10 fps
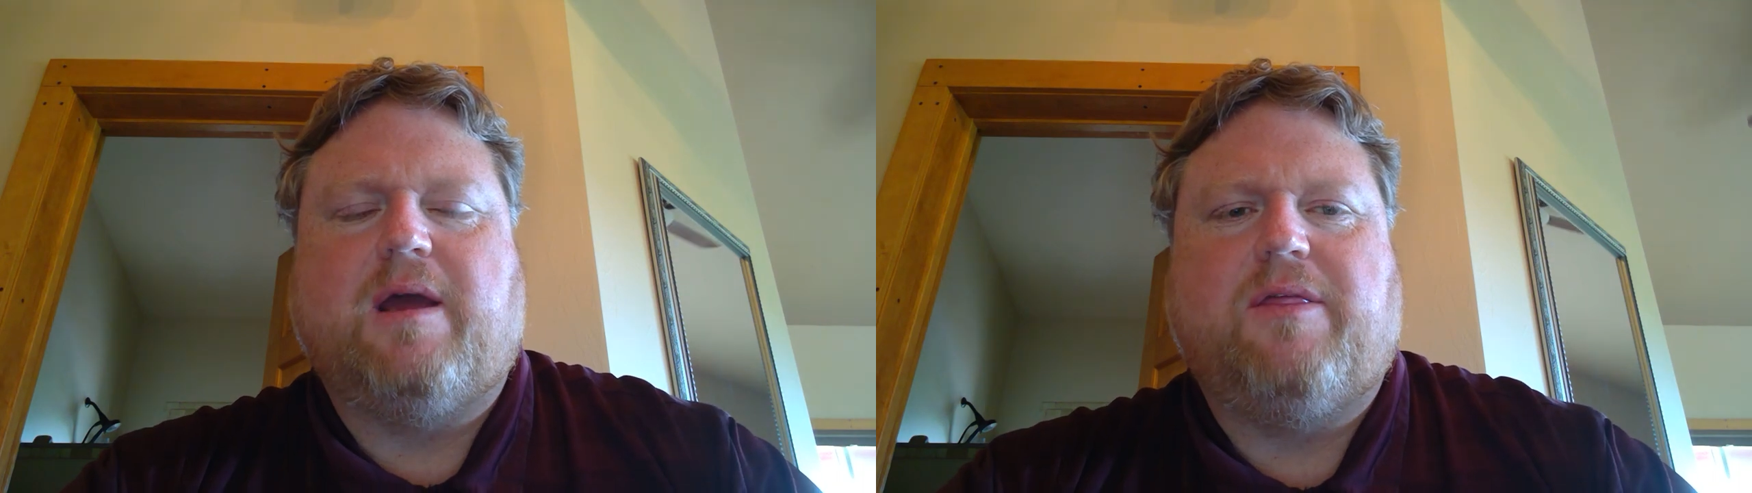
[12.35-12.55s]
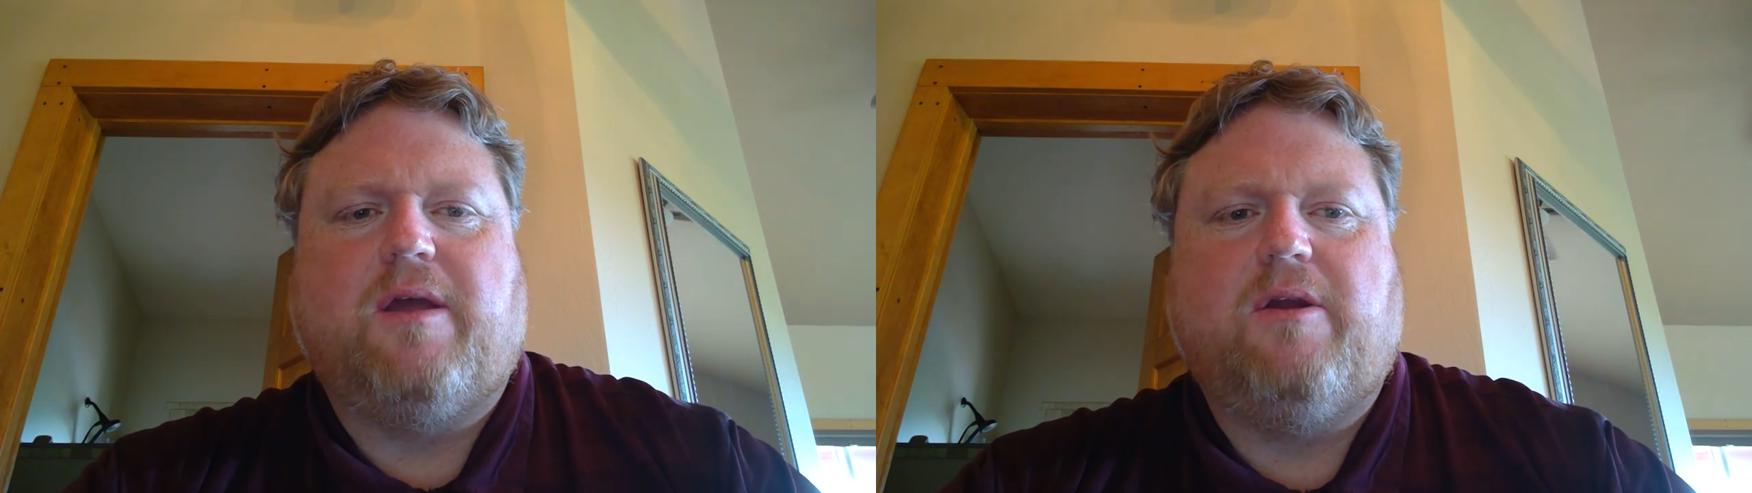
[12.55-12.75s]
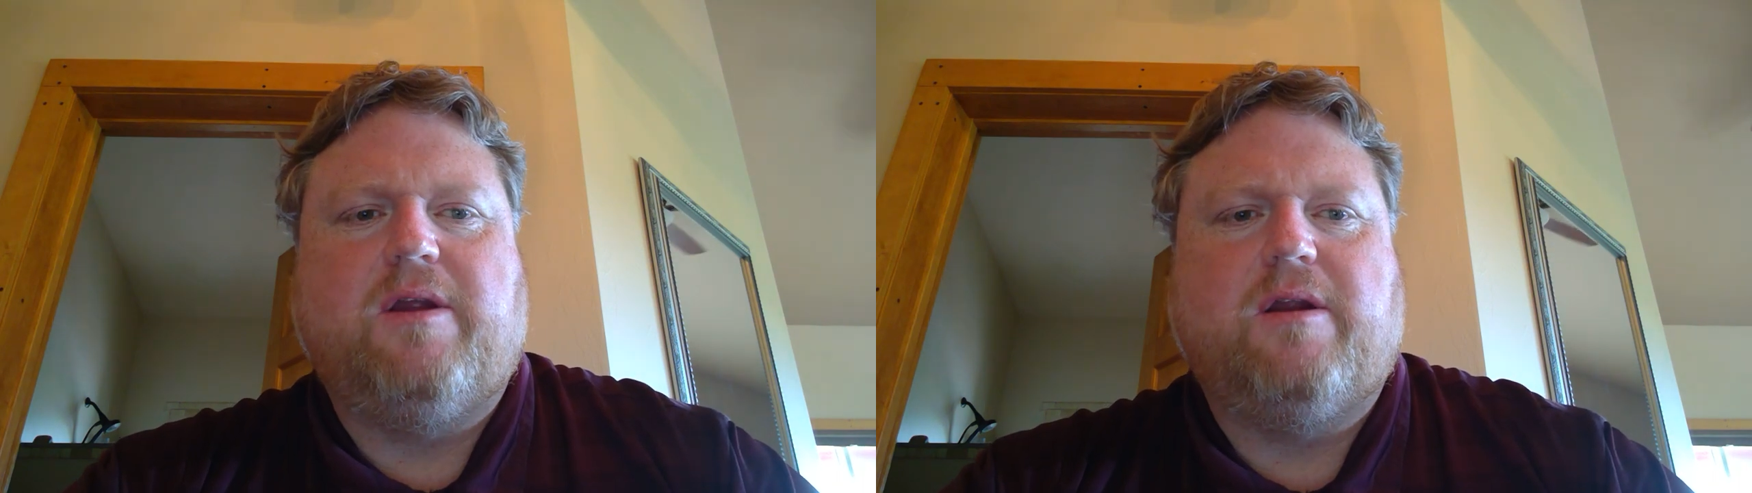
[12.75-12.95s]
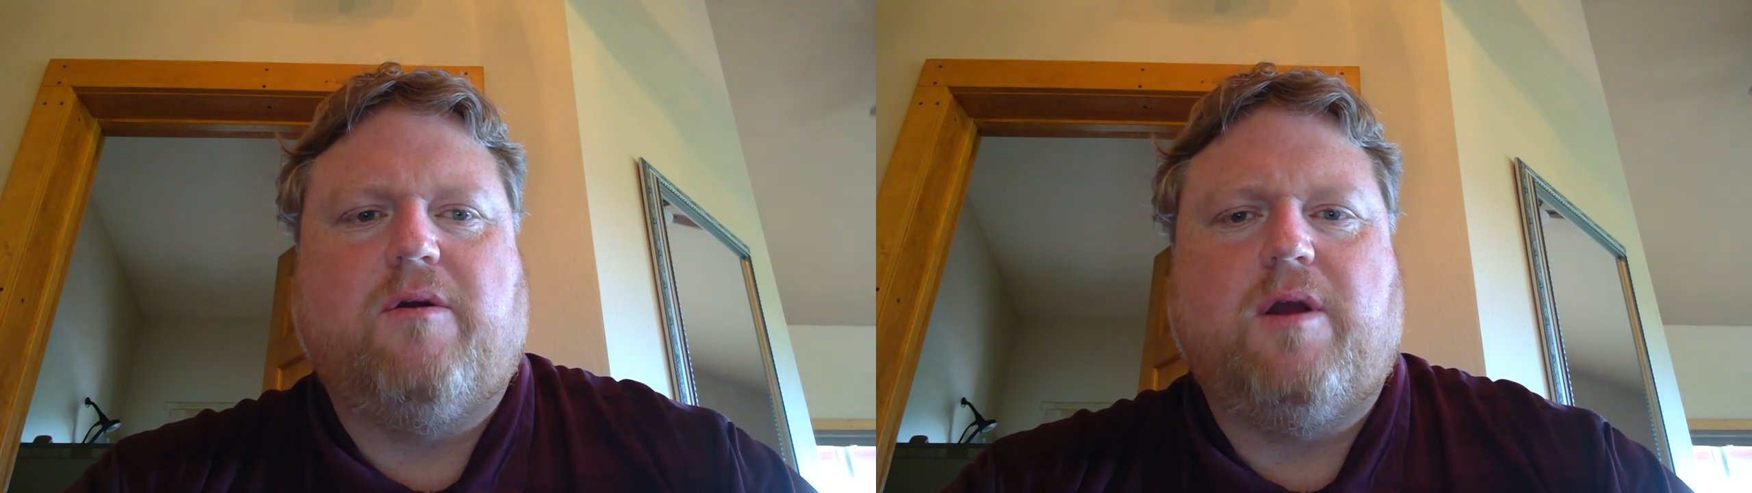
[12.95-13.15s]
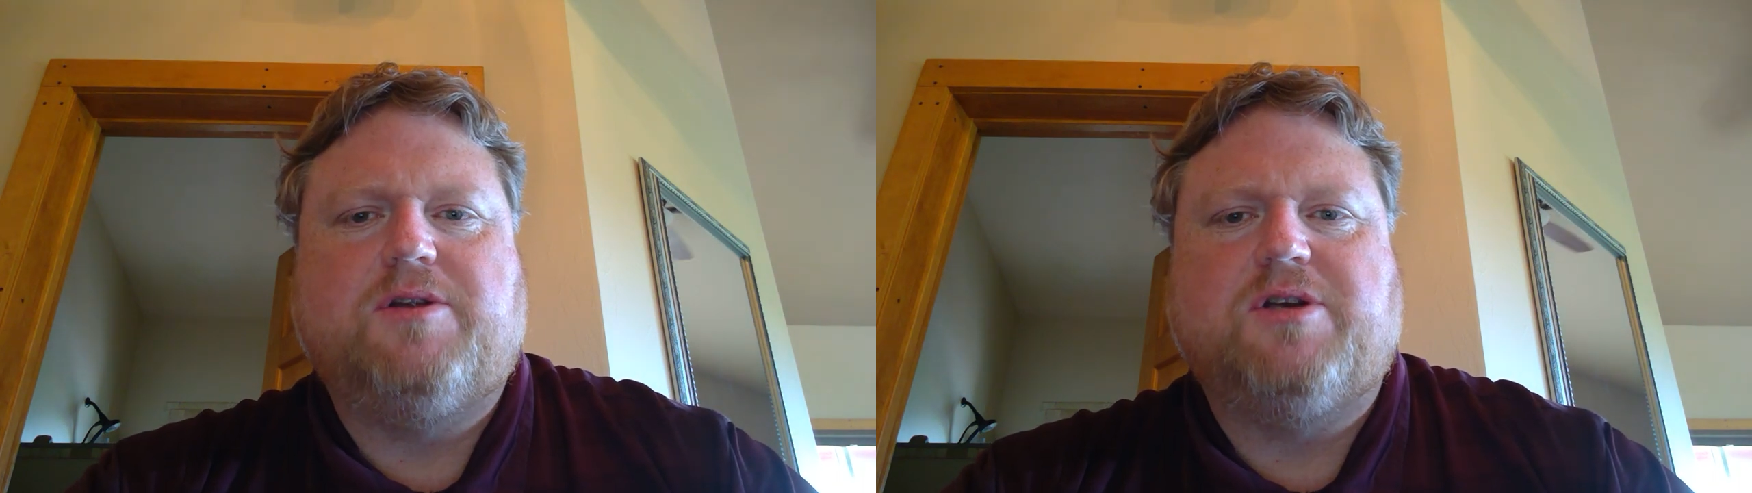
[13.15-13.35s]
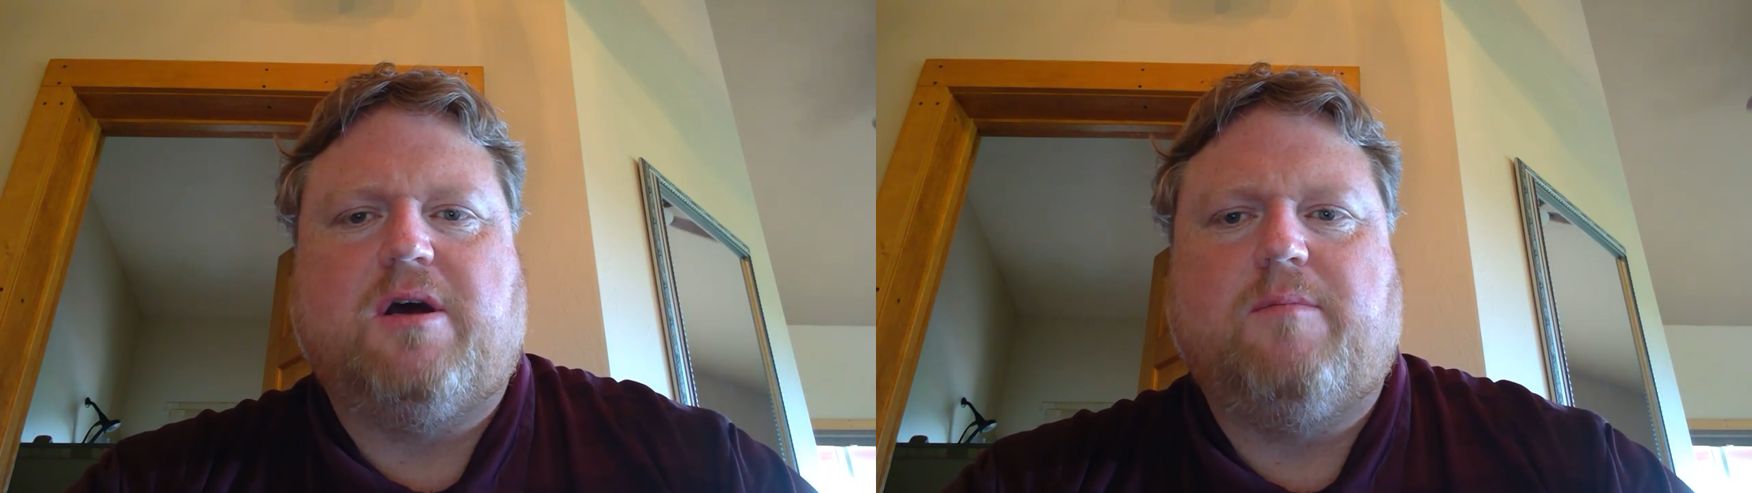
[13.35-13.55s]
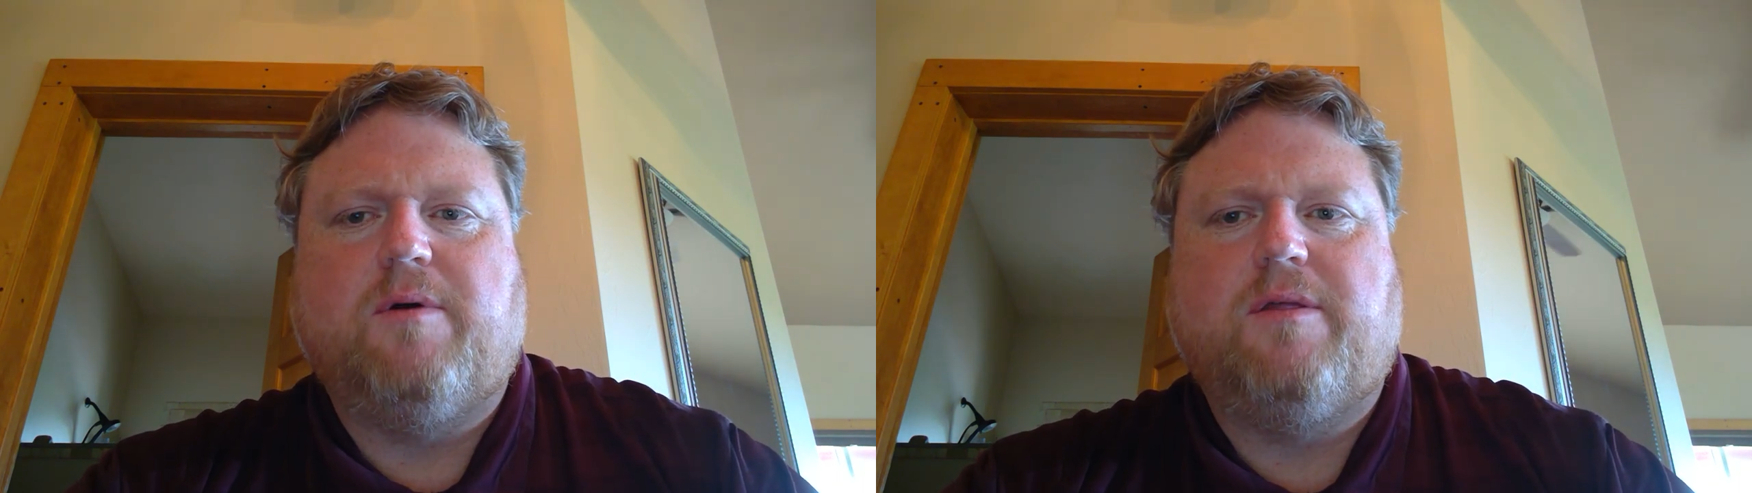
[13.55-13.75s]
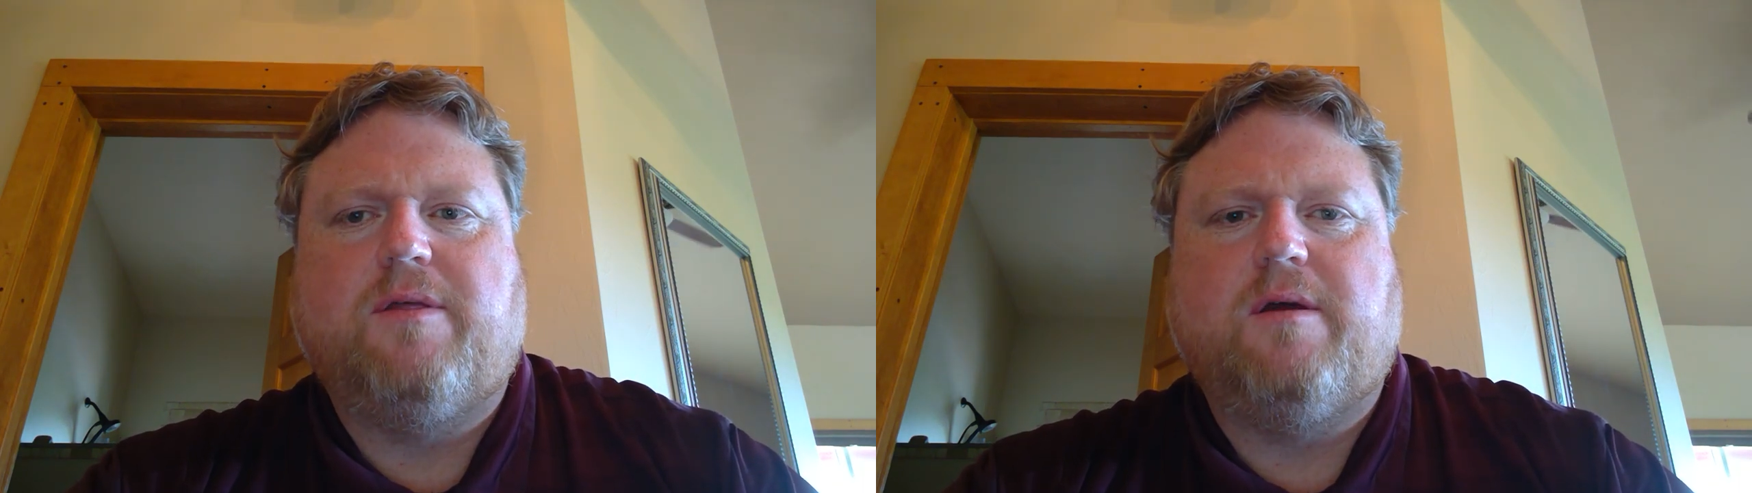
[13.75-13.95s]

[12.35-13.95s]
I thought you did a great job with